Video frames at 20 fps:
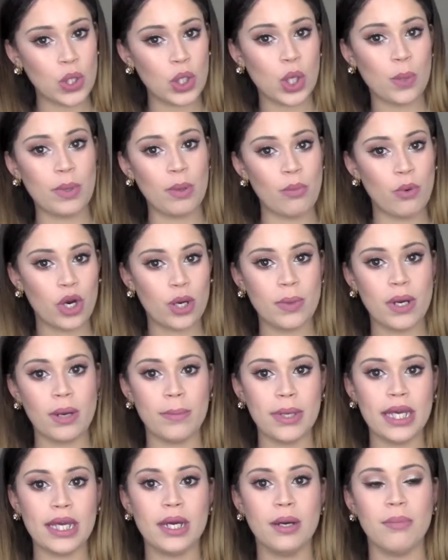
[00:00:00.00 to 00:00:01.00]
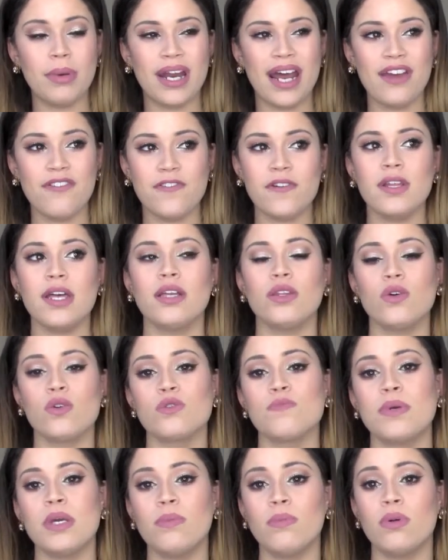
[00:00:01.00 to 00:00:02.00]
little bit more about makeup, but I feel like those
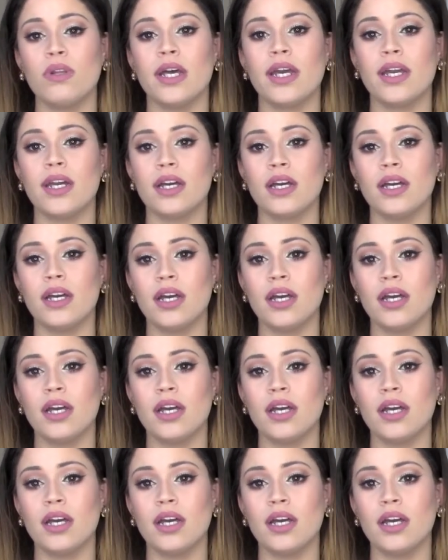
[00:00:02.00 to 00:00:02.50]
people, like,